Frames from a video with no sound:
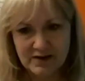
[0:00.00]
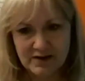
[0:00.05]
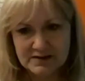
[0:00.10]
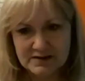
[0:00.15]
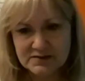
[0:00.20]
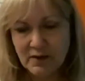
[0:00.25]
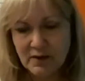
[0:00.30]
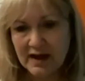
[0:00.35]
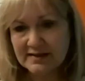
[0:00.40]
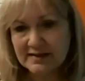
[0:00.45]

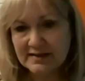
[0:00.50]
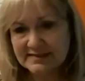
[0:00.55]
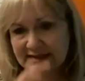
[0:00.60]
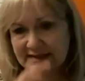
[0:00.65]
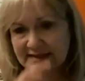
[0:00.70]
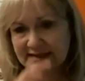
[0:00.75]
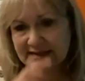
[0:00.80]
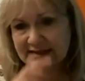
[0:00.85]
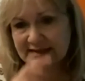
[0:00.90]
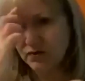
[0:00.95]
So Allison, I
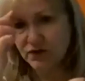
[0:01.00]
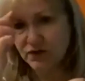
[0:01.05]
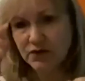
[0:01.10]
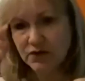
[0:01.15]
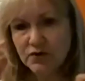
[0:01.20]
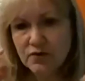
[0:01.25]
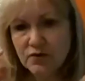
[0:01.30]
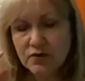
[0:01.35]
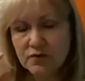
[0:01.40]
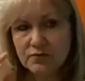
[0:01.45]
know
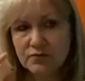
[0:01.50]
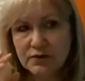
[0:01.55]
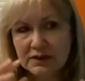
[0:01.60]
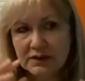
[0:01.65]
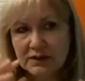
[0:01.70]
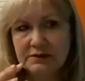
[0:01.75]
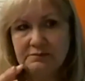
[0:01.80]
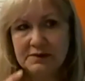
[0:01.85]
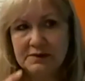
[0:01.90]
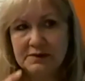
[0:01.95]
you are
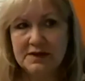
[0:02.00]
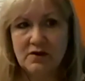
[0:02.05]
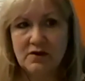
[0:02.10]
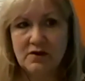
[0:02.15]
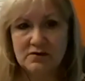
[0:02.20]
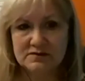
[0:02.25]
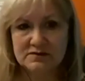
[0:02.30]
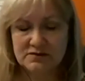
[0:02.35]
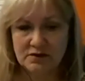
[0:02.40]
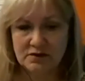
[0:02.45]
really big on
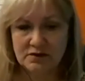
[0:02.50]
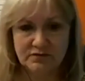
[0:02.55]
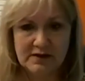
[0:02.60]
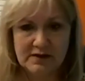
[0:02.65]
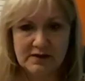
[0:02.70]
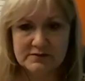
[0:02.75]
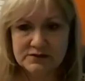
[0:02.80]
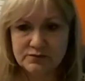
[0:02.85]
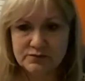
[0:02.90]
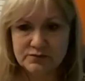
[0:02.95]
self-love
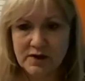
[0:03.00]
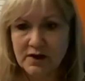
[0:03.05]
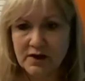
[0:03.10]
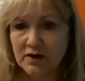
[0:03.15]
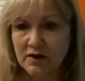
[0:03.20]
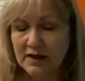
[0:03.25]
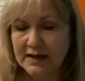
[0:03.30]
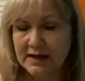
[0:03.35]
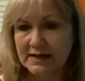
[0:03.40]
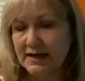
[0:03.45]
as
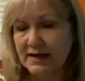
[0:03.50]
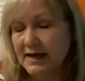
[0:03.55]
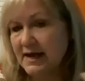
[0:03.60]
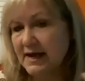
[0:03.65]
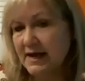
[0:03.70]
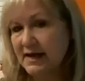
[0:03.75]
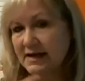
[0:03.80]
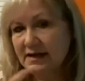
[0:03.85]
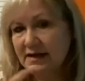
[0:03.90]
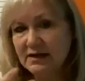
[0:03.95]
well. And
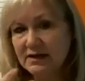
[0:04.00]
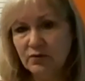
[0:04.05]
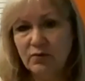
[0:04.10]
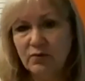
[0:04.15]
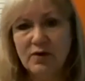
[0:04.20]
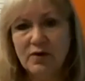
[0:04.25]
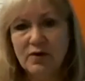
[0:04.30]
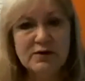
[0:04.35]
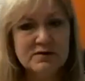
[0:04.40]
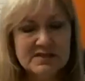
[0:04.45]

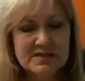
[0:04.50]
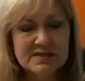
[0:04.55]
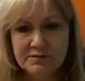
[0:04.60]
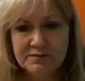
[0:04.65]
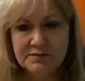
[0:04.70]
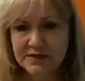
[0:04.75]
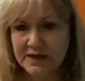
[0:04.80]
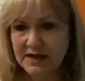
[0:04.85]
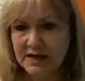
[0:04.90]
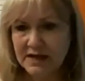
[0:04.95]
what are some
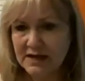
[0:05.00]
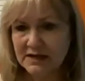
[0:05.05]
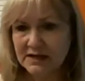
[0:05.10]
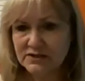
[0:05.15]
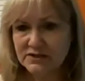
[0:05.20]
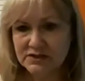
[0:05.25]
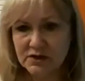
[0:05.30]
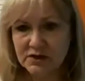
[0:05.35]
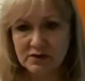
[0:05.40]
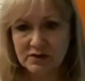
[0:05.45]
things,
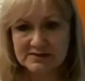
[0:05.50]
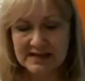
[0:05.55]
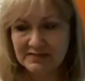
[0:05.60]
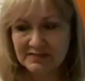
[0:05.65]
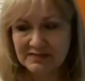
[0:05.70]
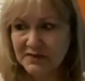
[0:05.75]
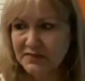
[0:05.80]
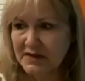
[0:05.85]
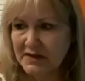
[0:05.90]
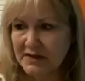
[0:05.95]
because I
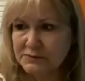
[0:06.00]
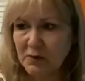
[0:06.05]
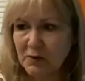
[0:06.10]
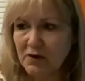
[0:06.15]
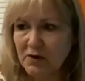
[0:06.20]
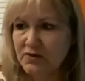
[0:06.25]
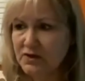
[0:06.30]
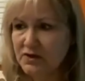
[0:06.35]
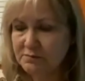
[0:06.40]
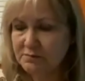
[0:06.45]
think that's part of
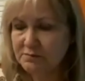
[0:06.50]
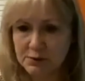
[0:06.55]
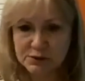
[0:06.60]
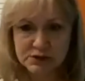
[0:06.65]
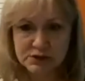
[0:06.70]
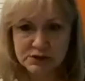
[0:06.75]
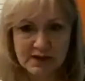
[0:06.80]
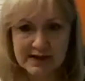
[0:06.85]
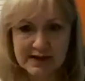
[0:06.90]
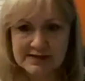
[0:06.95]
the
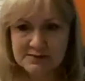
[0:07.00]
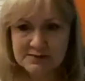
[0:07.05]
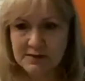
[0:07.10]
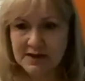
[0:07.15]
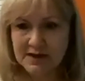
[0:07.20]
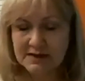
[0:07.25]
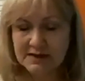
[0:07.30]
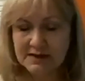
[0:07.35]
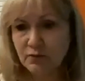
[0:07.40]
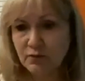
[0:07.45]
emotional
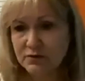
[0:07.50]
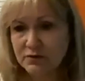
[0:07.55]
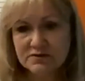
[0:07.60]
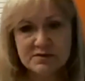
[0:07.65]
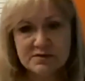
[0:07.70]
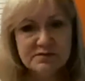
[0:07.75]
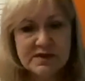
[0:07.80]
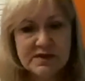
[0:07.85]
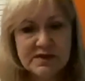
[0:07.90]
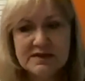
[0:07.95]
aspect. What are
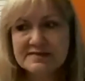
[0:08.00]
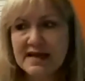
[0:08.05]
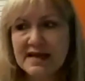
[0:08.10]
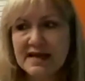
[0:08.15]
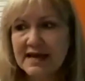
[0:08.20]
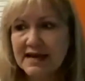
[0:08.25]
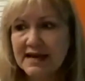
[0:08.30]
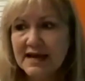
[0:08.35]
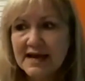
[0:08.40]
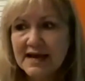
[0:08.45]
some things that
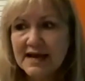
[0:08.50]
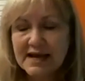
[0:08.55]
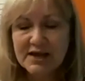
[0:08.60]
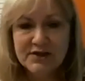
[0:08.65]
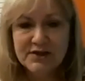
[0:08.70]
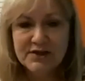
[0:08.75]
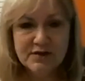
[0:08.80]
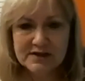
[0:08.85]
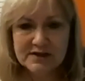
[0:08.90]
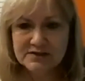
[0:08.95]

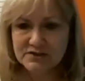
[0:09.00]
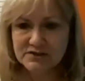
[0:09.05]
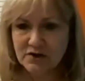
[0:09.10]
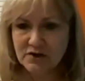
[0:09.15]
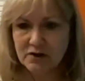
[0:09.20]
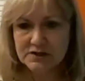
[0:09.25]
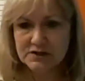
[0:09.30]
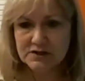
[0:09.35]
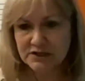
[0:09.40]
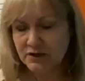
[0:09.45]
you can
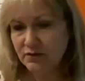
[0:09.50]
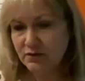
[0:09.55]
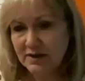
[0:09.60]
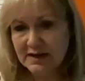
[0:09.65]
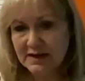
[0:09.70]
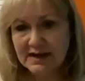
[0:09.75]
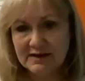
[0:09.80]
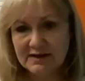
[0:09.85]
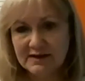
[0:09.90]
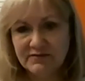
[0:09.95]
start
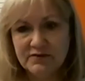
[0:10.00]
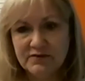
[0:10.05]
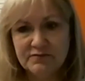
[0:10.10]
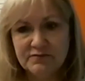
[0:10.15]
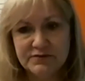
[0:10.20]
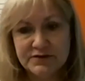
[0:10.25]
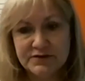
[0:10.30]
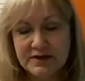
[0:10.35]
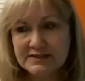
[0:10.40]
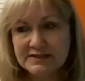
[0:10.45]
doing if you've
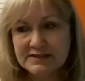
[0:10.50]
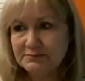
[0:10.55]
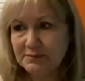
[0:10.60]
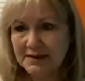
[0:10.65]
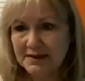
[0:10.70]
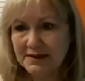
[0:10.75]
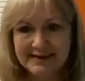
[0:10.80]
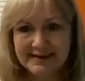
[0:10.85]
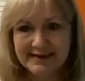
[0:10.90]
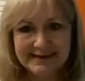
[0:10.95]
just
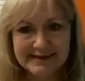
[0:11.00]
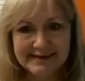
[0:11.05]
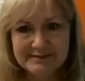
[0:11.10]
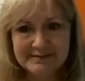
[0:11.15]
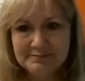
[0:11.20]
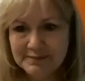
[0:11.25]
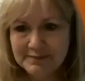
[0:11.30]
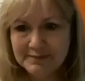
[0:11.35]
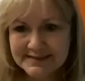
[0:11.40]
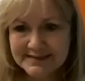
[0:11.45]
been
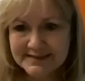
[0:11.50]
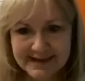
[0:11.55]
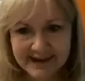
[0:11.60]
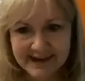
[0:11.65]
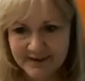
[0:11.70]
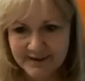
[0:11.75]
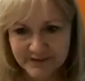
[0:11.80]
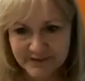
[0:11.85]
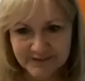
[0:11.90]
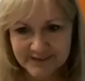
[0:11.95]
beat
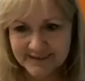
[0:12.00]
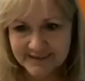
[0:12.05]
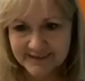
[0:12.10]
down?